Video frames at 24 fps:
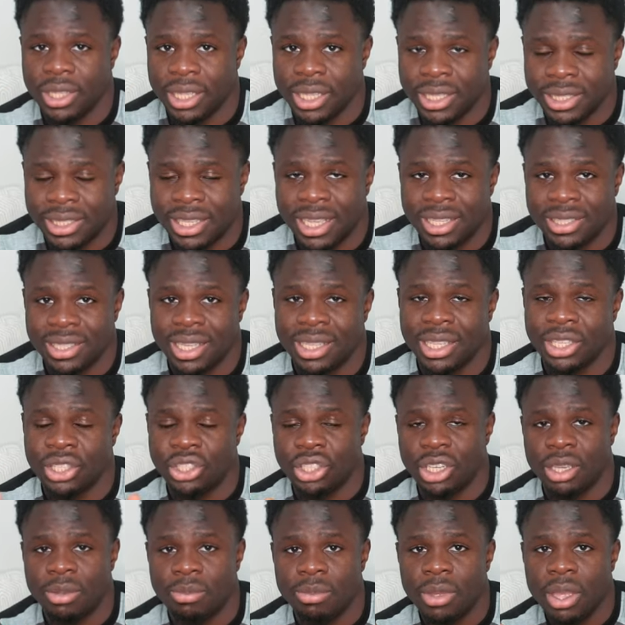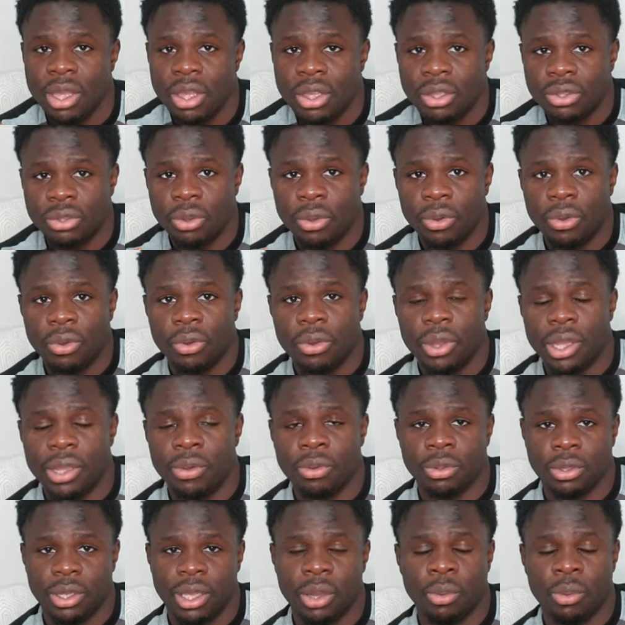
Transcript: intense at the gym so it,